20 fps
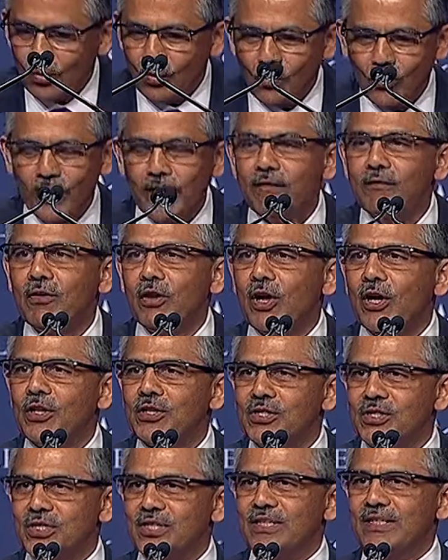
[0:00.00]
we have
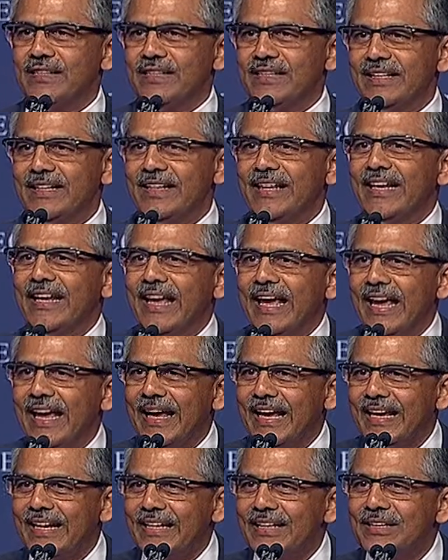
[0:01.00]
launched
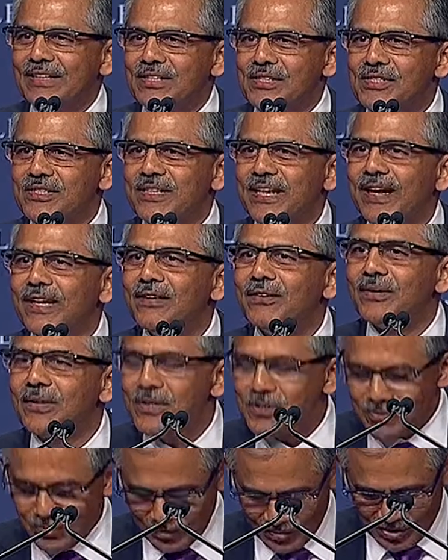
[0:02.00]
a state
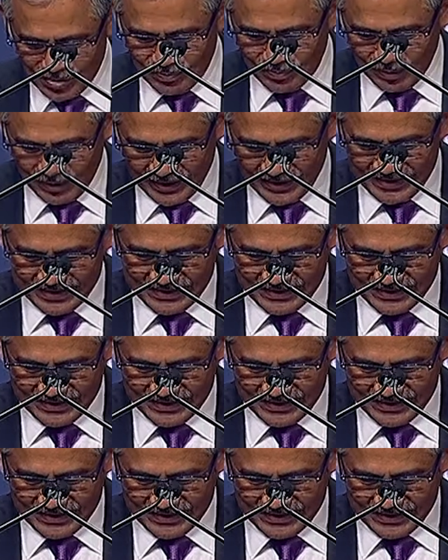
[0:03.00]
resource book.